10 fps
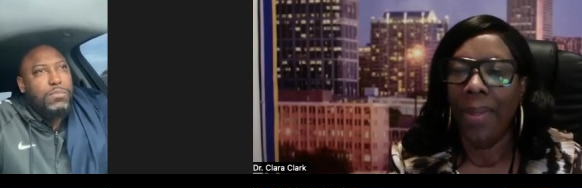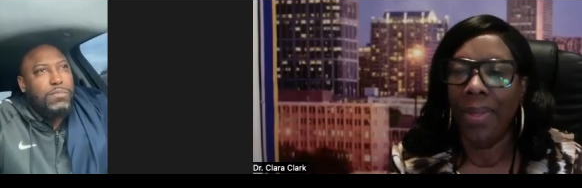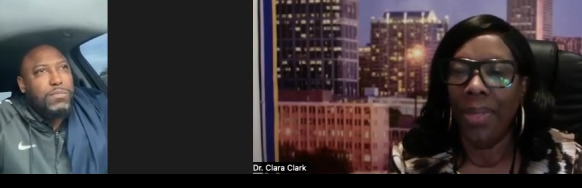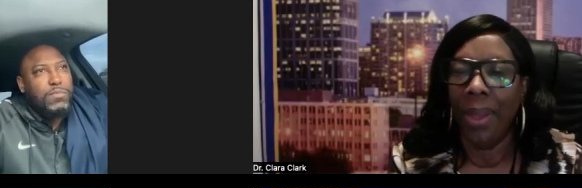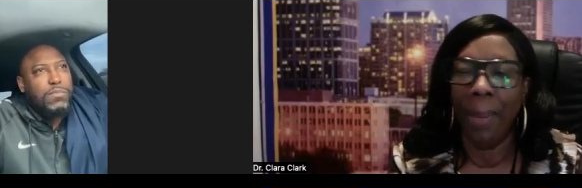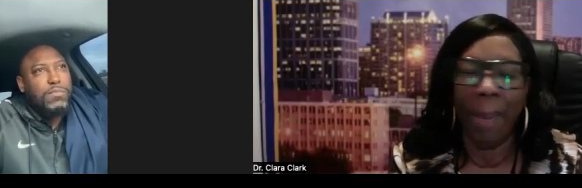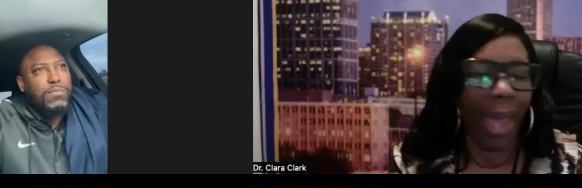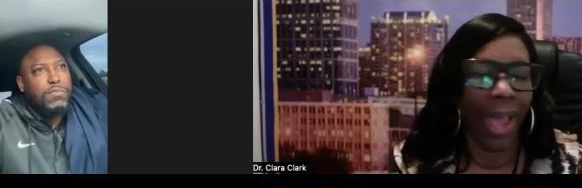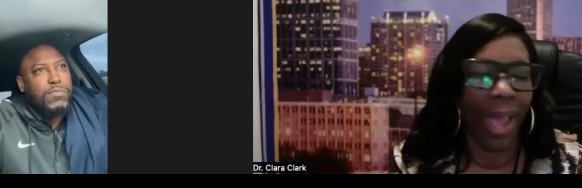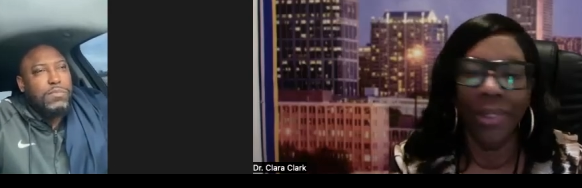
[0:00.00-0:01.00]
Speaker 1: the
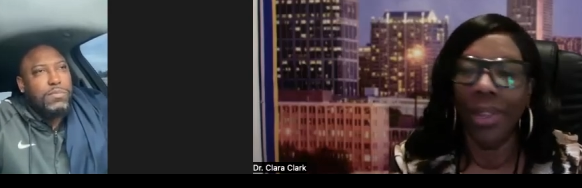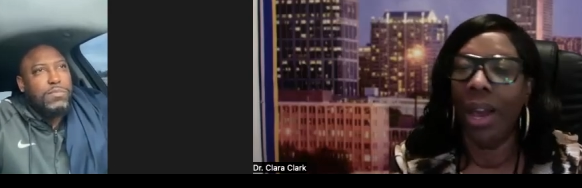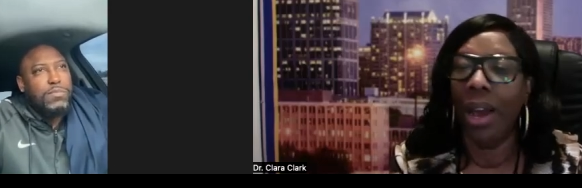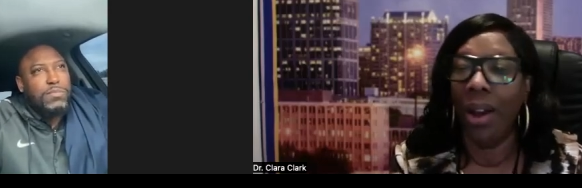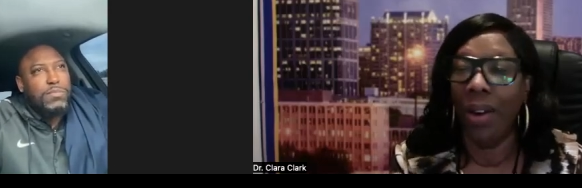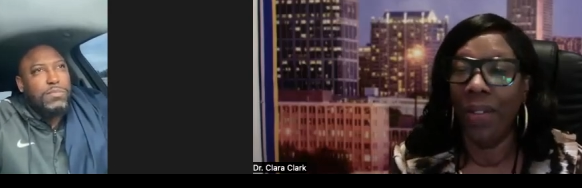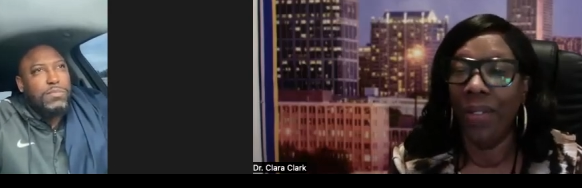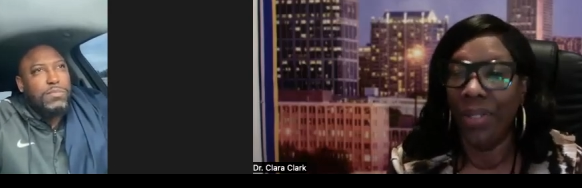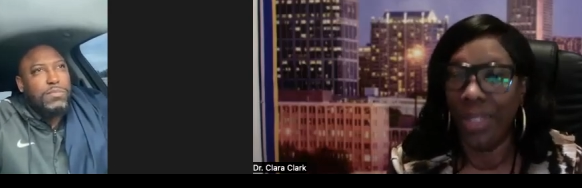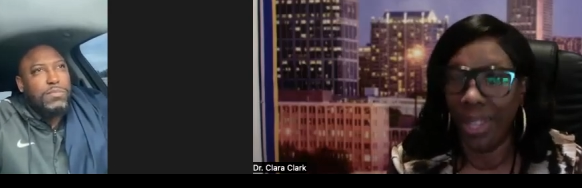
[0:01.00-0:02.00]
mind of
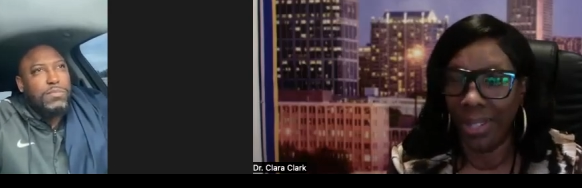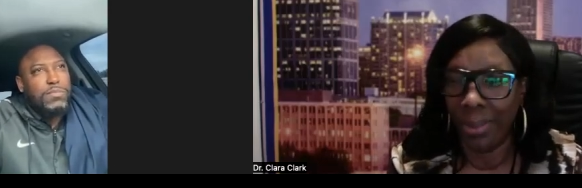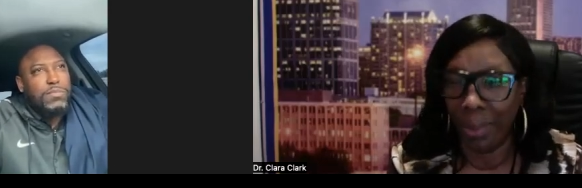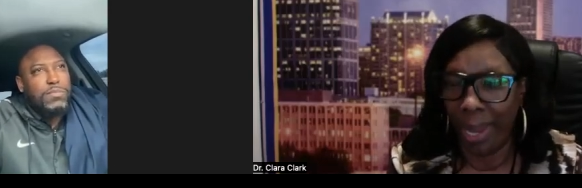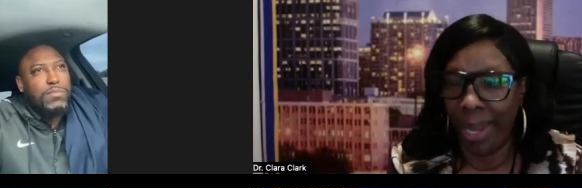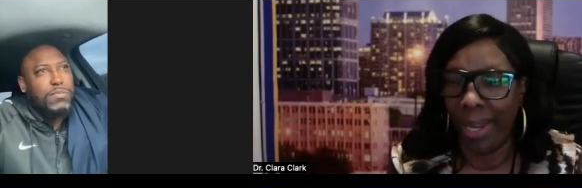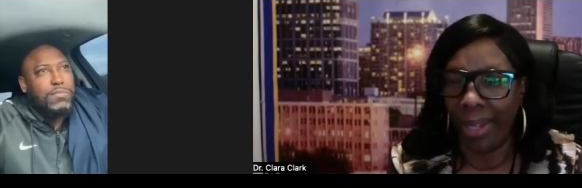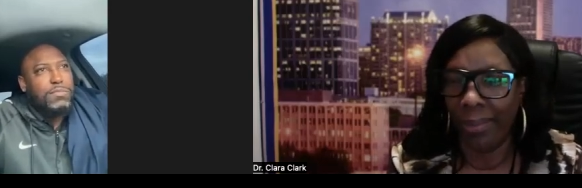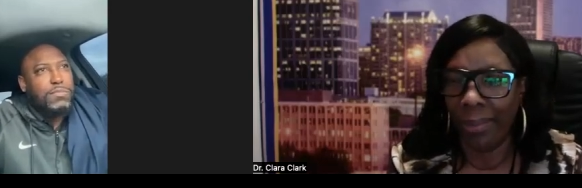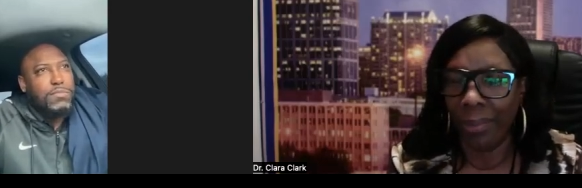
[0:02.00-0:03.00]
this
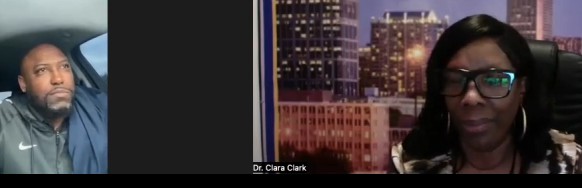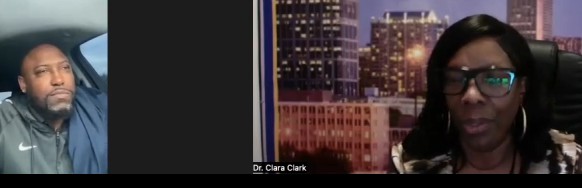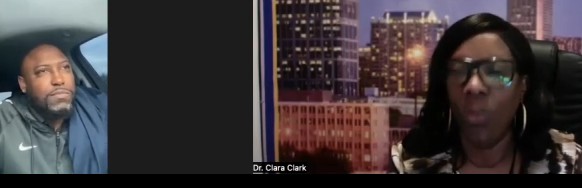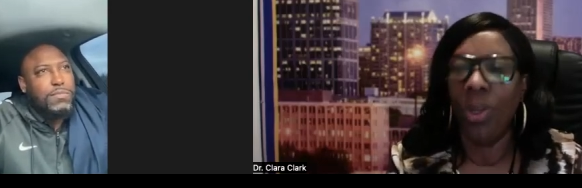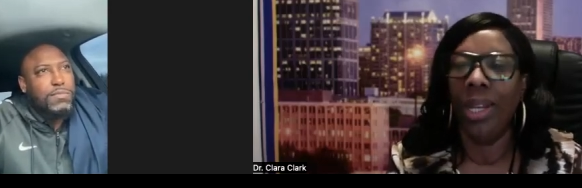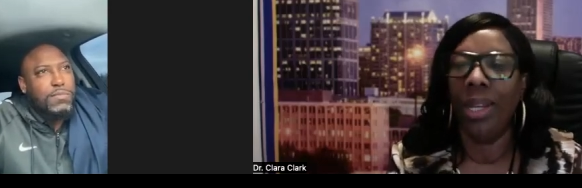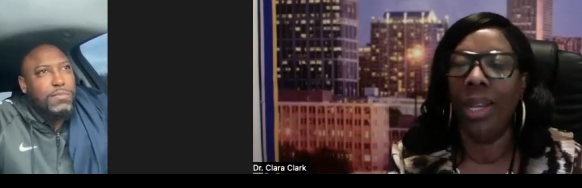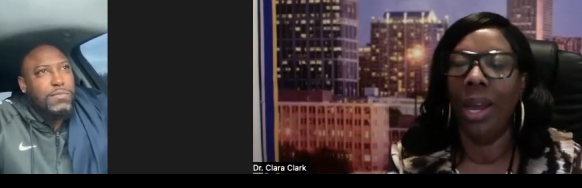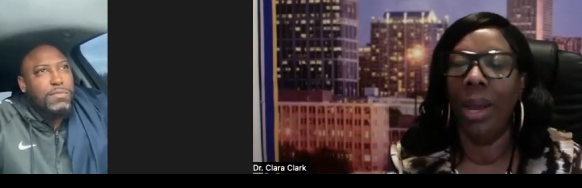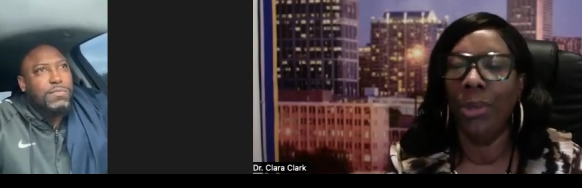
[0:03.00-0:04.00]
man when it
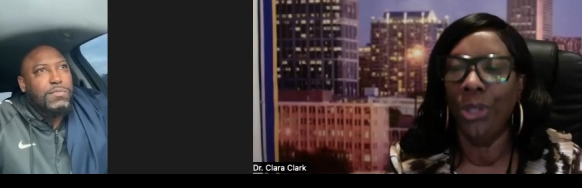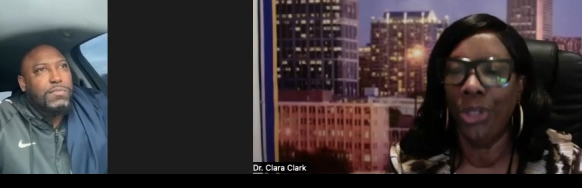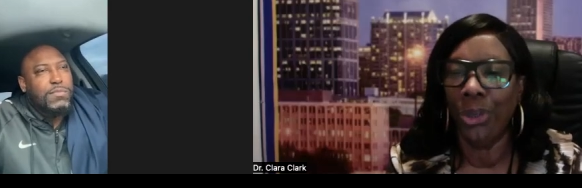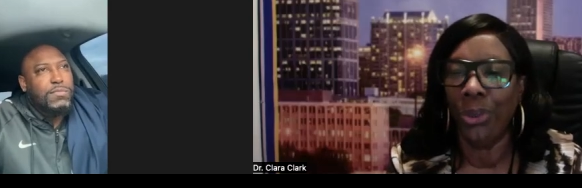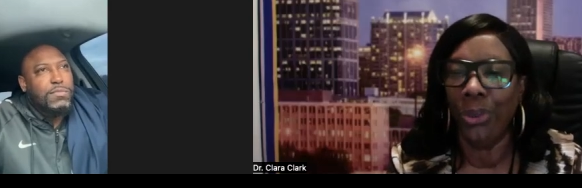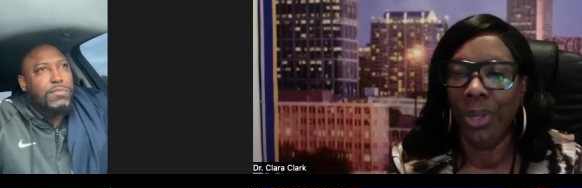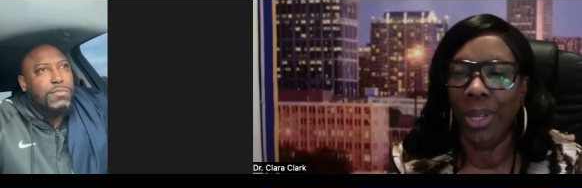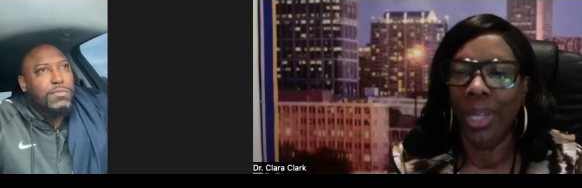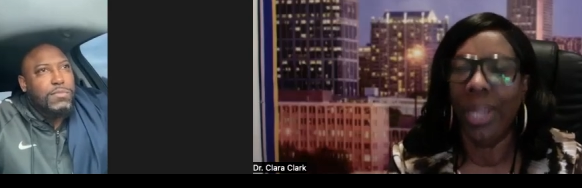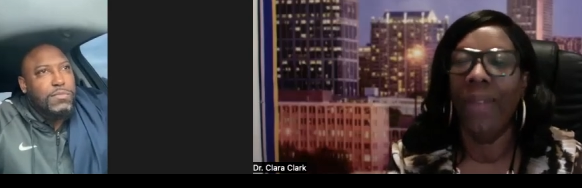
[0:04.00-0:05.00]
comes to
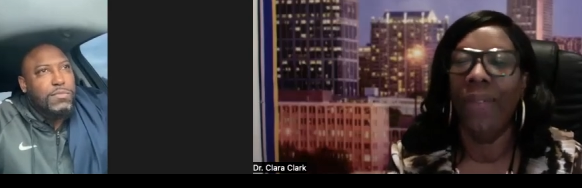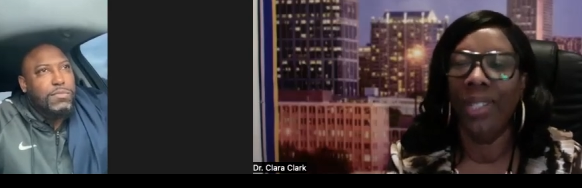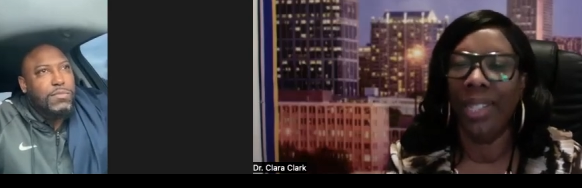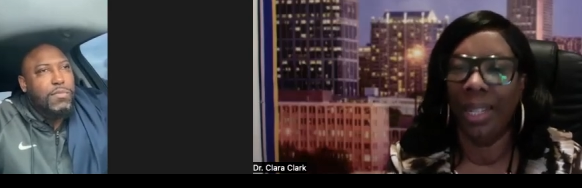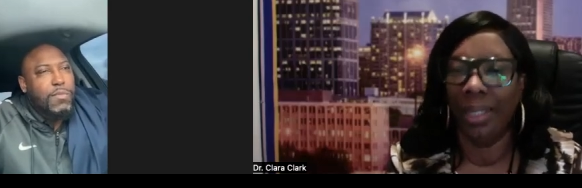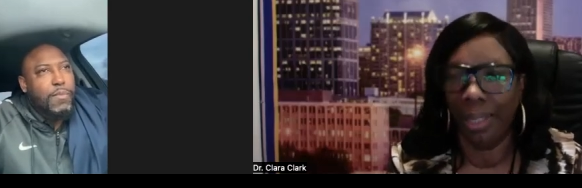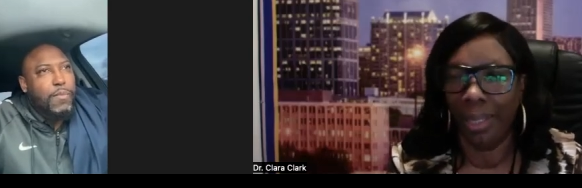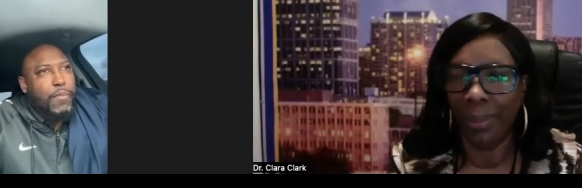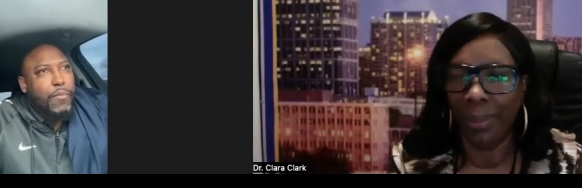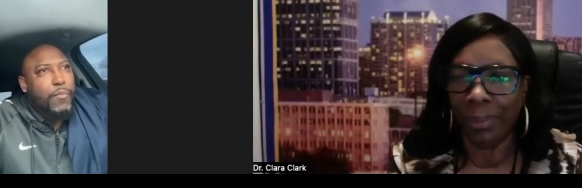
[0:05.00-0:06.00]

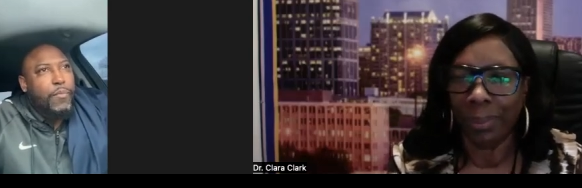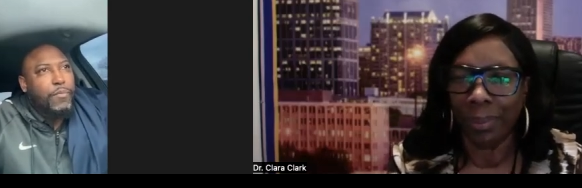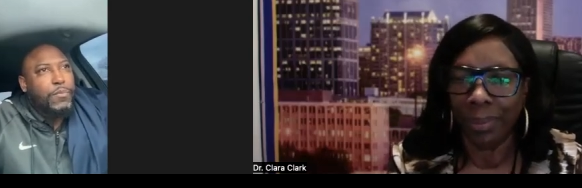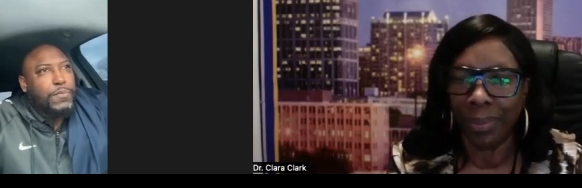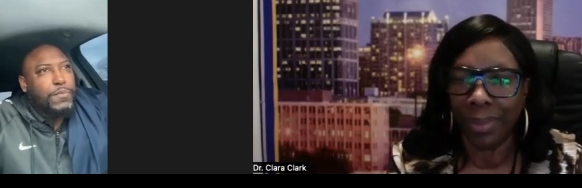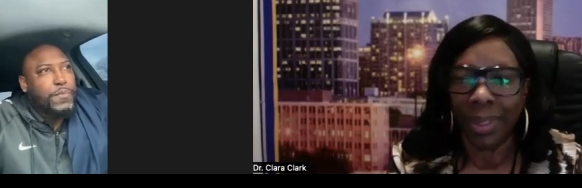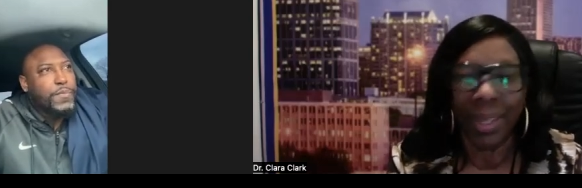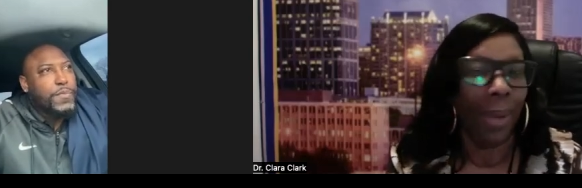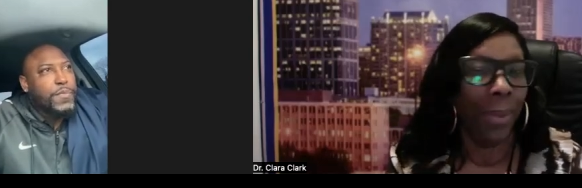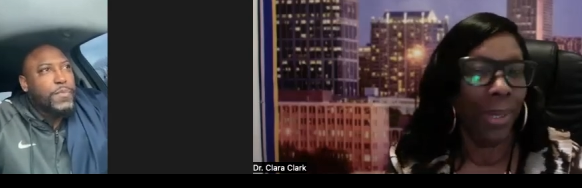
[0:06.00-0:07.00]
infidelity.
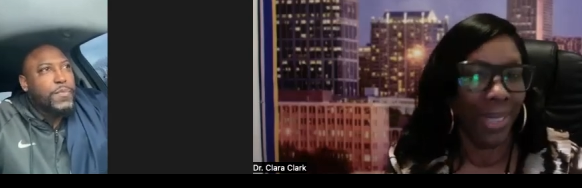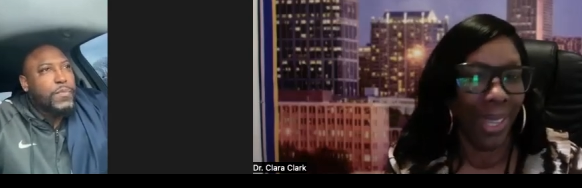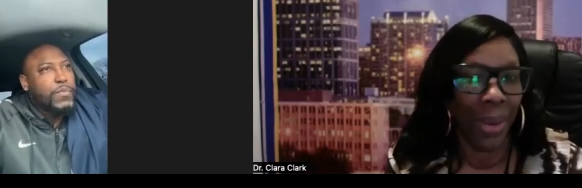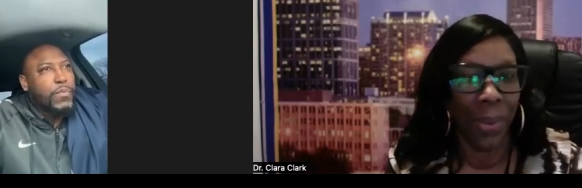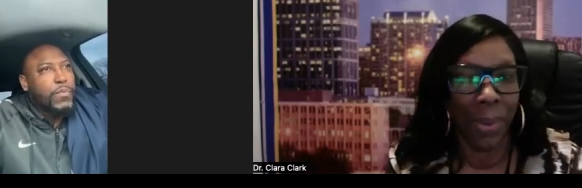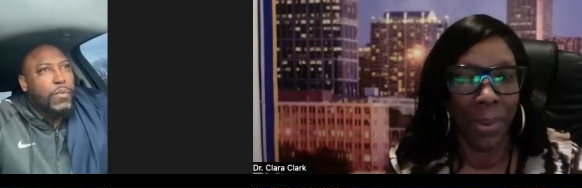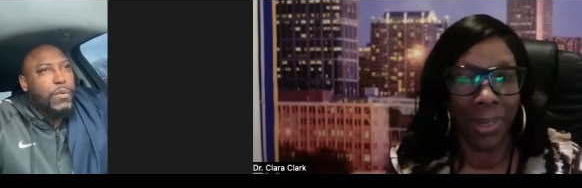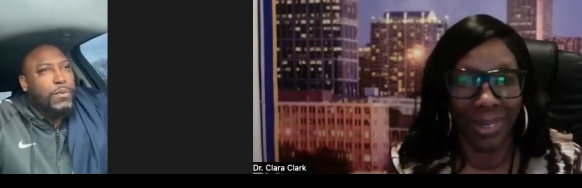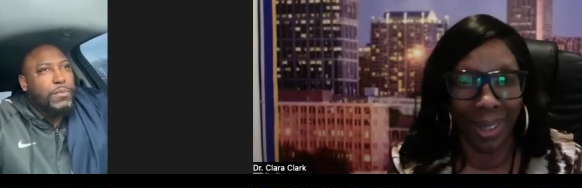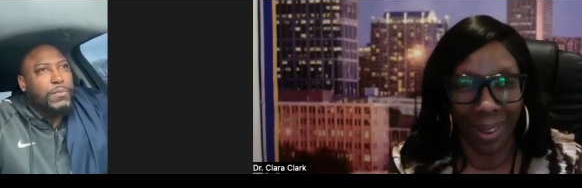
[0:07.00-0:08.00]
I'm going to say that one more
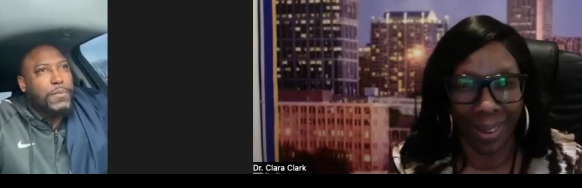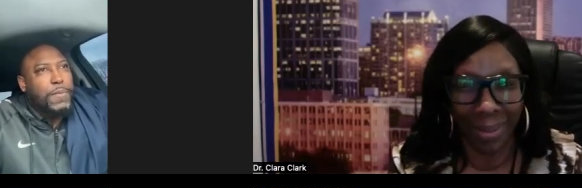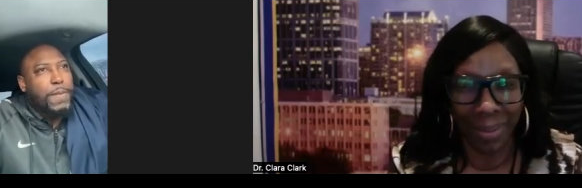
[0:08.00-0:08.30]
time.